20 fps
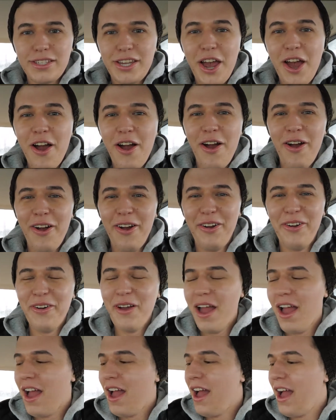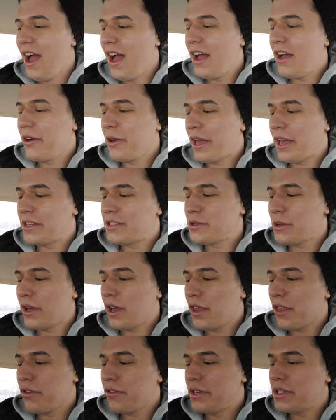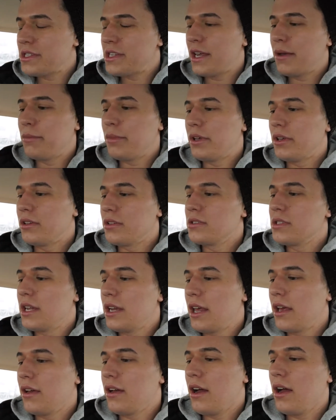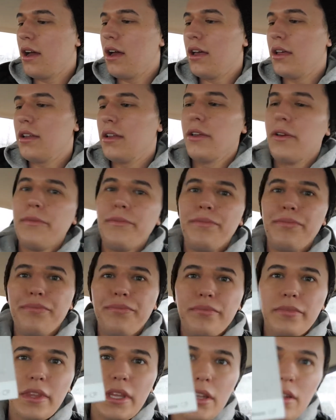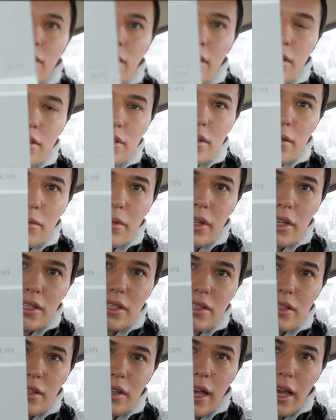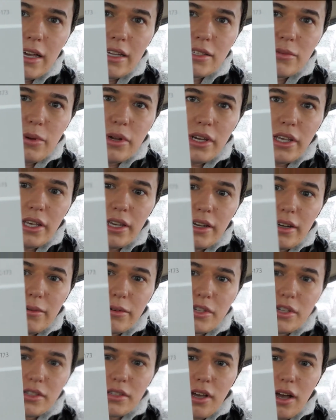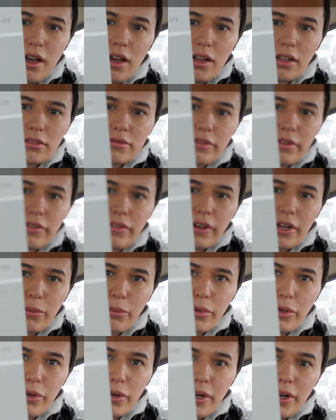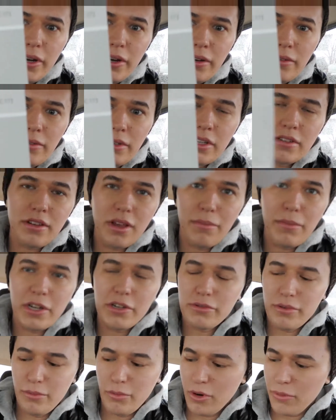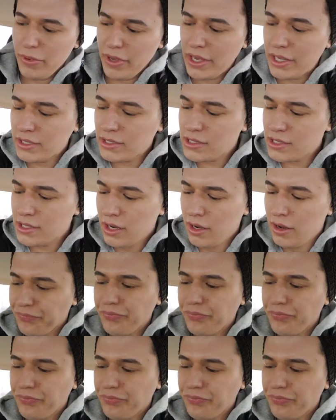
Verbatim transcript: So, okay, so I got three samples, and I got, so this last one here, which is called Revere Pewter. These are all Benjamin Moore paints.